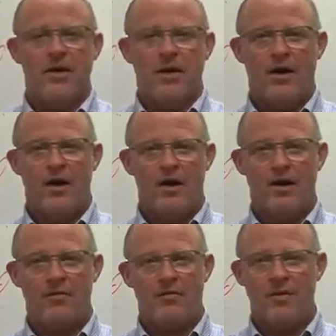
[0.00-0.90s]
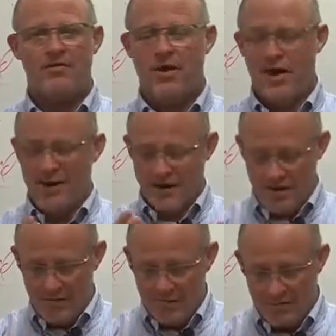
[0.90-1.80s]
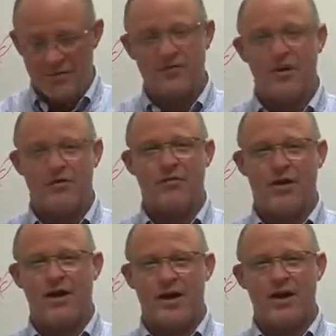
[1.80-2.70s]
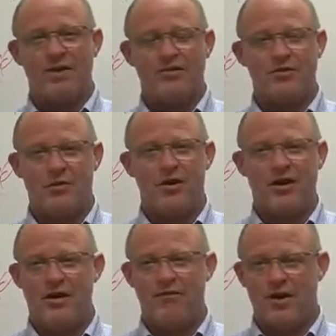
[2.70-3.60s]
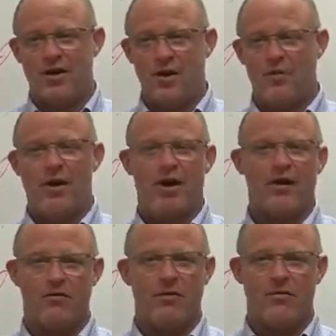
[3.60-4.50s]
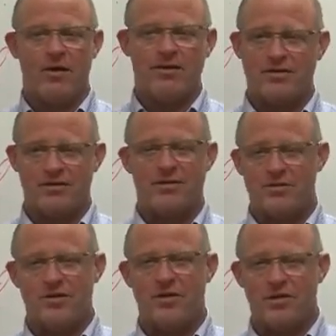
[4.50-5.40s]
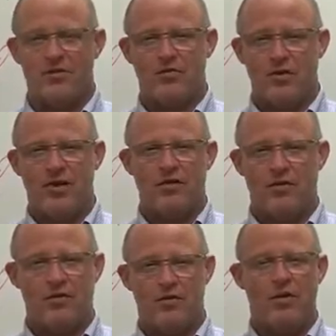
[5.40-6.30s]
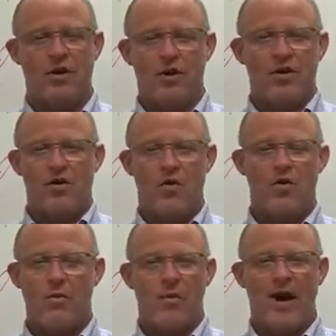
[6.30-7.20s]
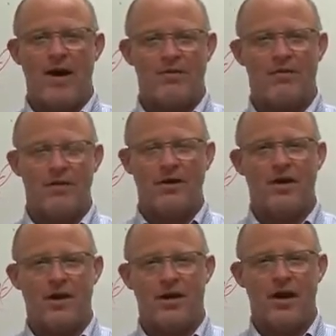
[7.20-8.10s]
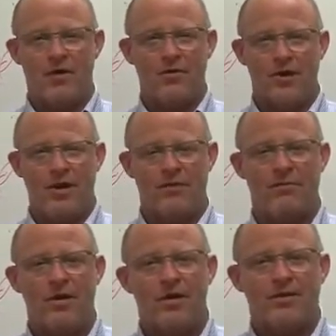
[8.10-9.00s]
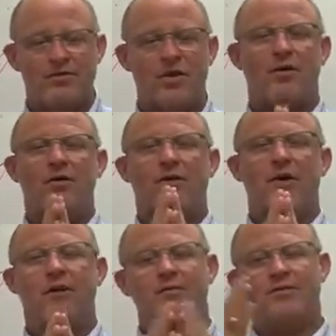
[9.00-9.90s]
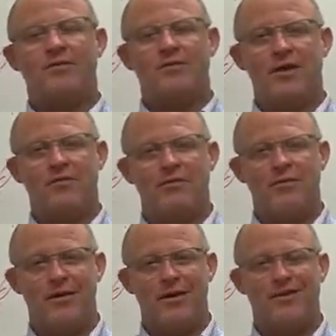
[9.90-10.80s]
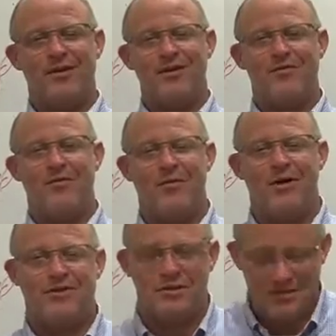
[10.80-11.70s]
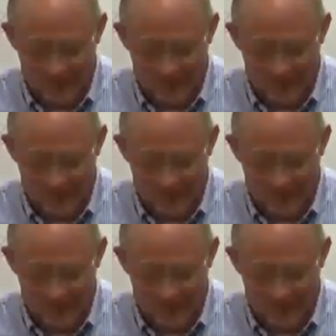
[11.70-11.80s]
But if not, I hope this was helpful. I kind of enjoyed having to go back over the basics. It's good to redo core math again now and then. So I hope this is helpful. I thank you for watching.